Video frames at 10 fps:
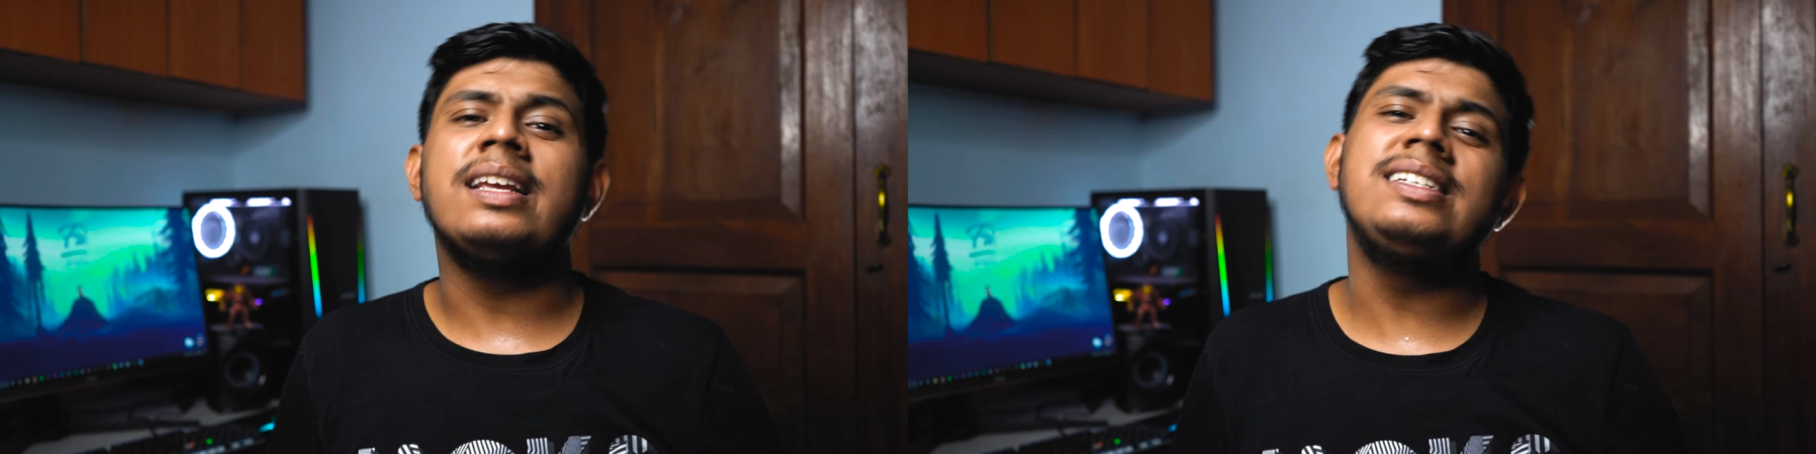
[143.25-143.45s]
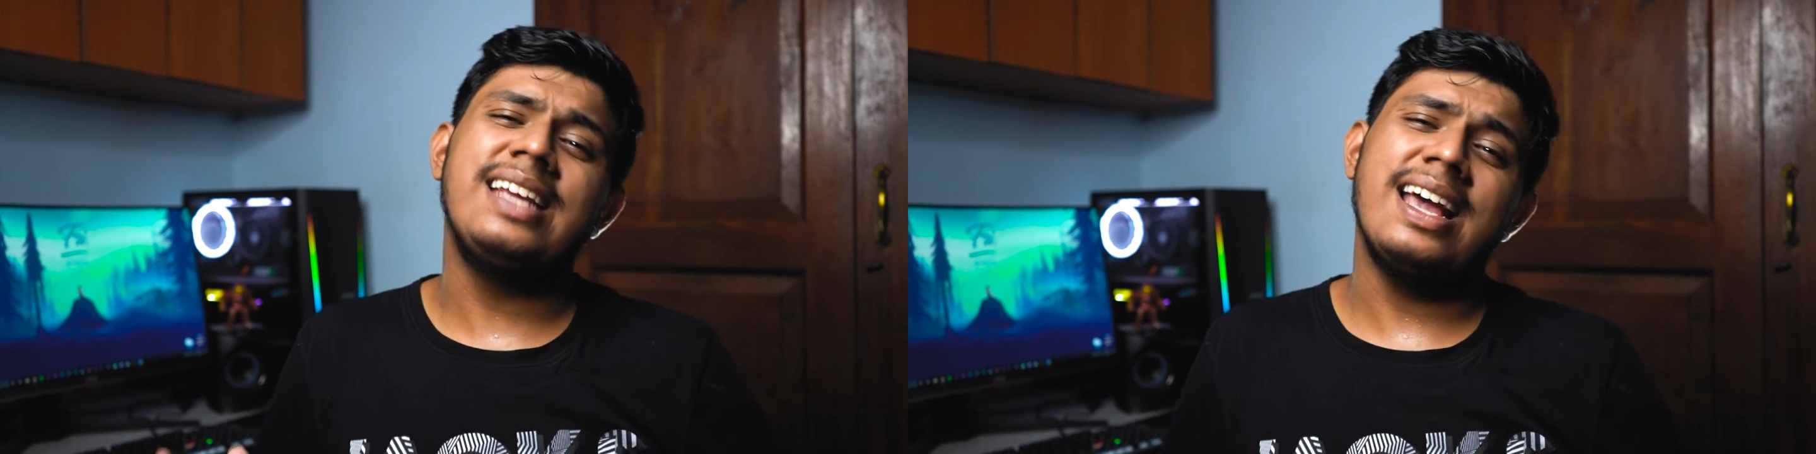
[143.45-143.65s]

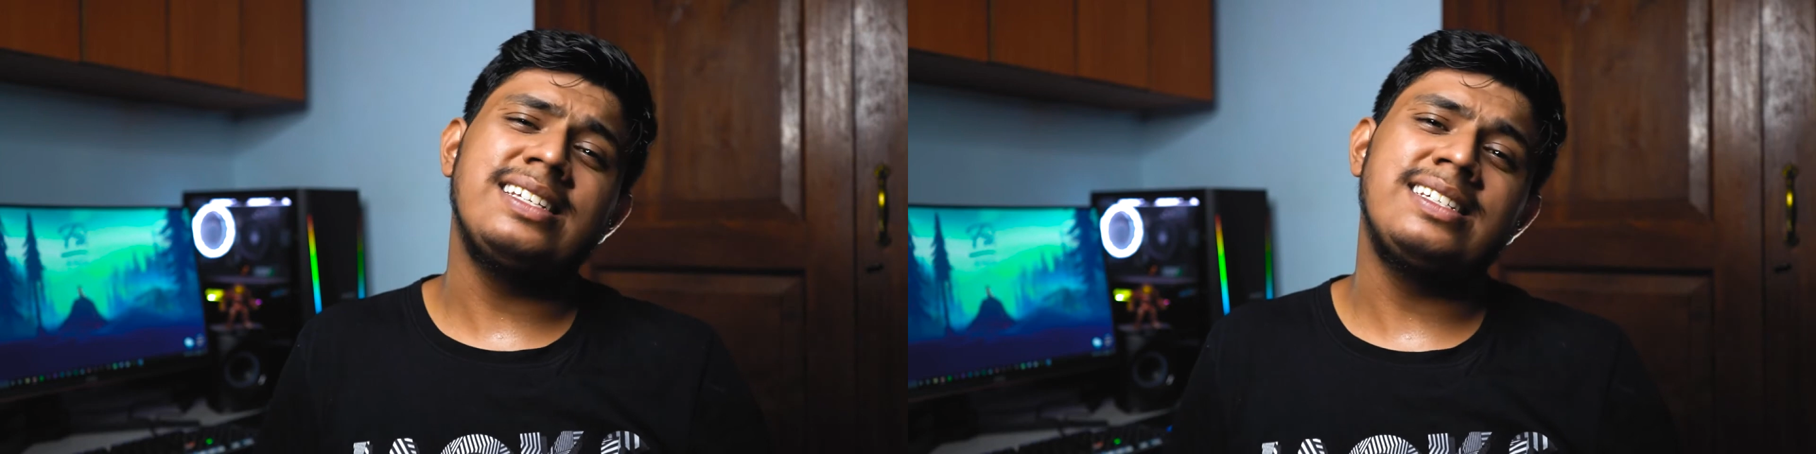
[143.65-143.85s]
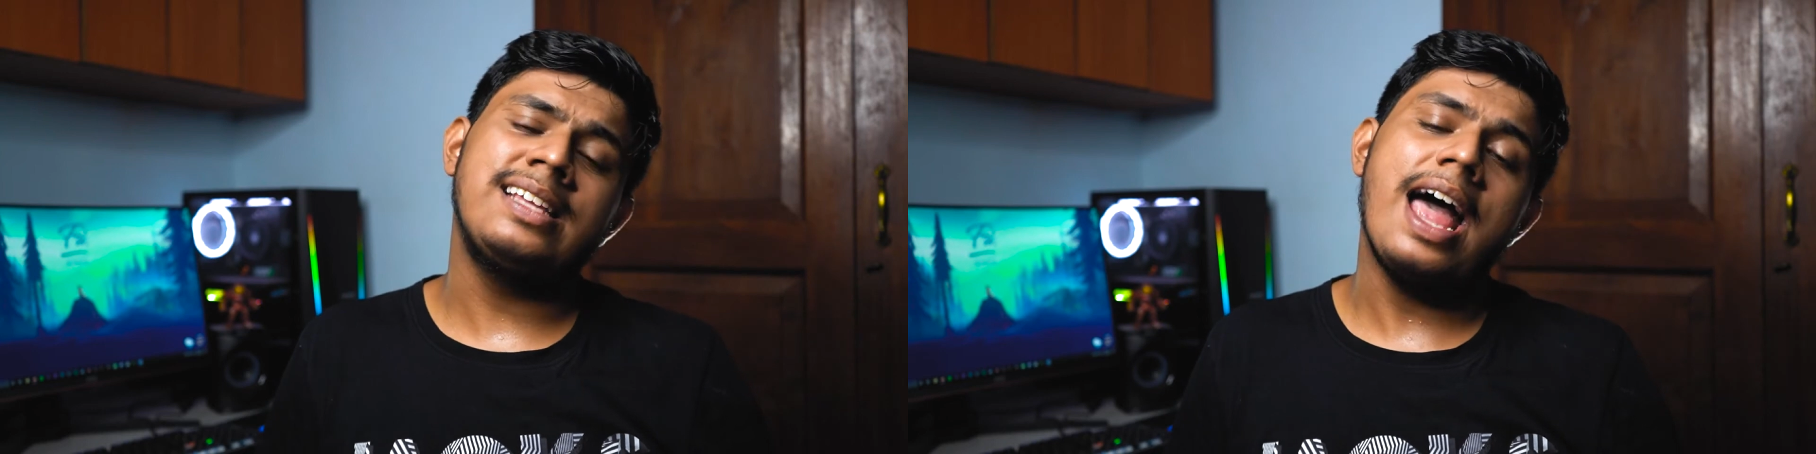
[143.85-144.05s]
is
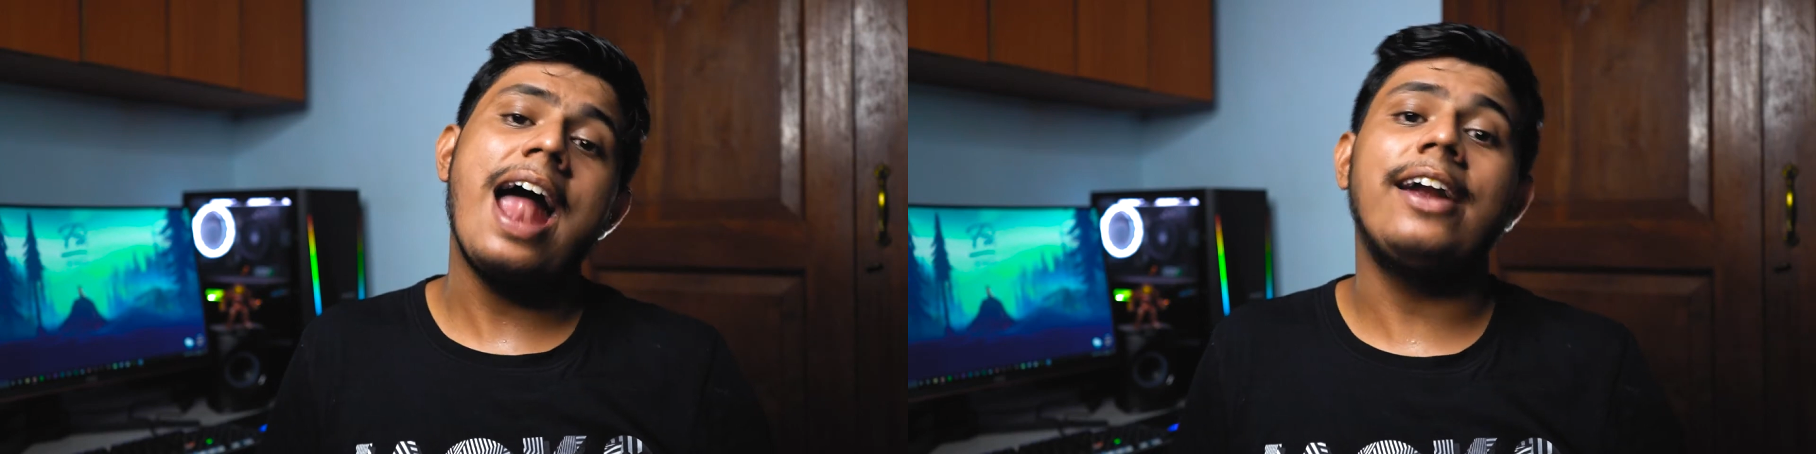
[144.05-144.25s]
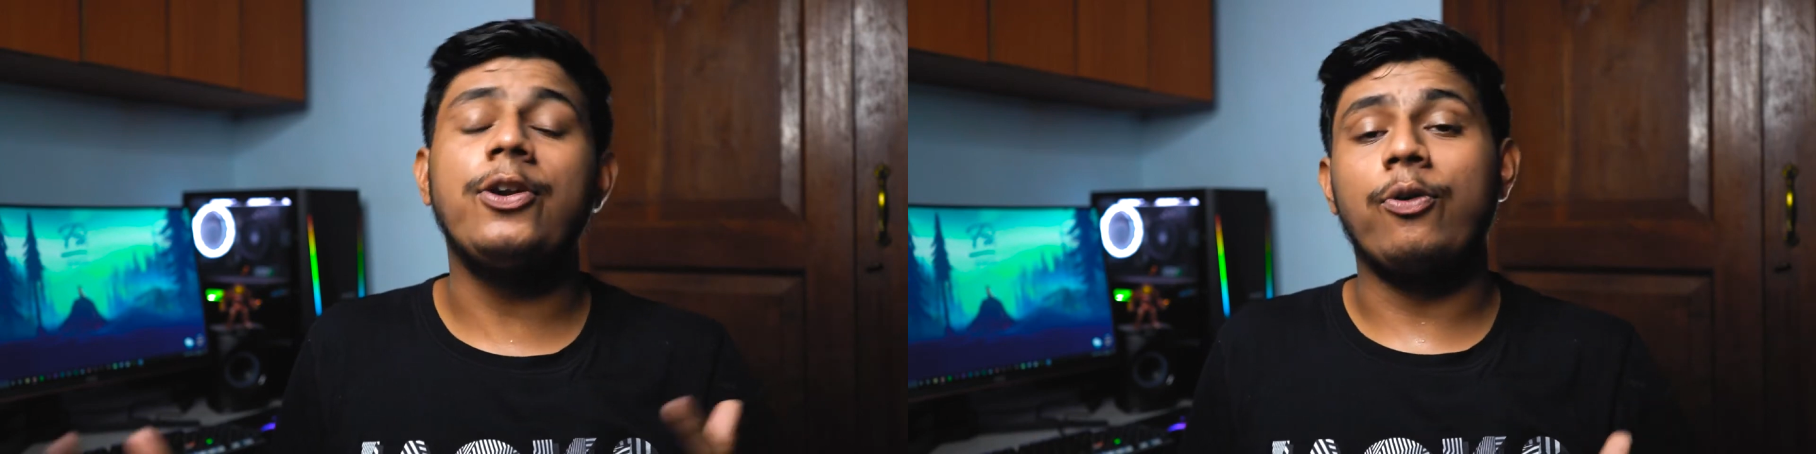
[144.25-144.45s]
yes
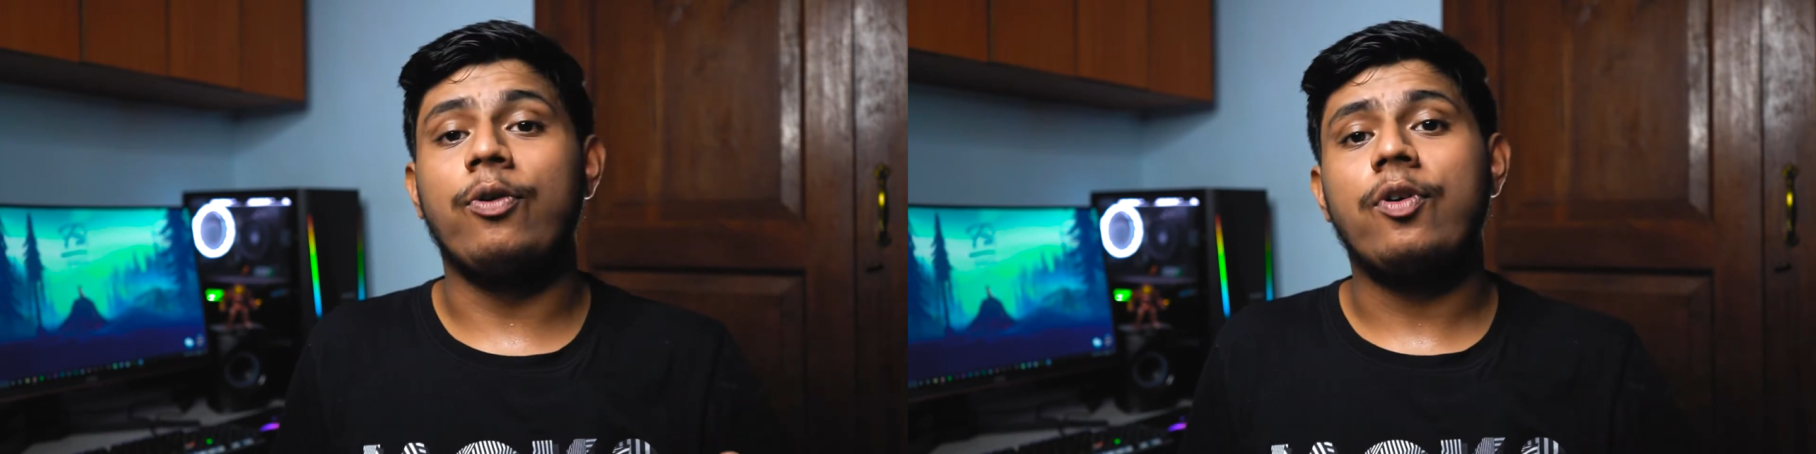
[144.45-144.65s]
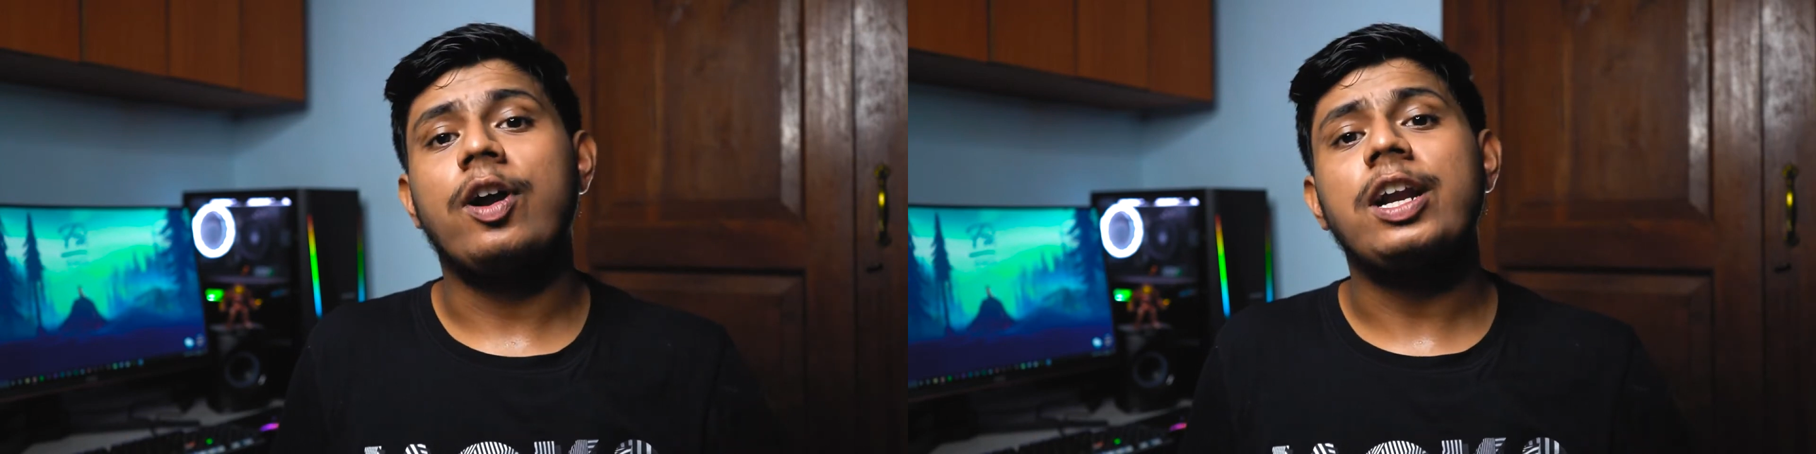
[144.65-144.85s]
and no,